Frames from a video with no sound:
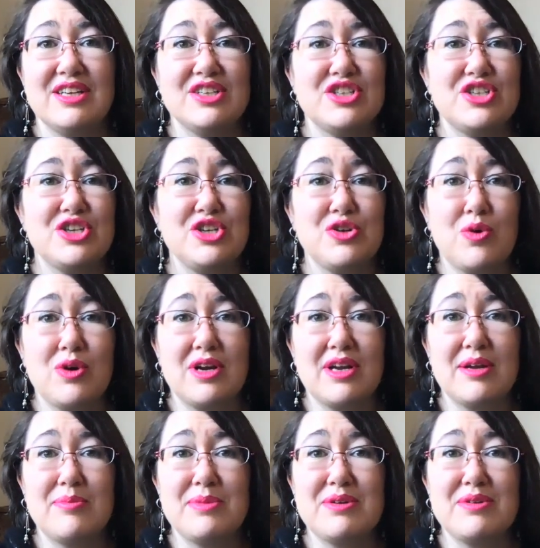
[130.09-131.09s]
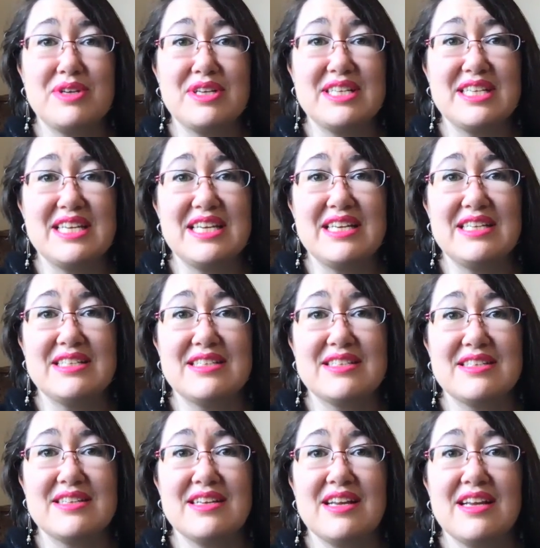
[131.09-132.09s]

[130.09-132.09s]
to your communities,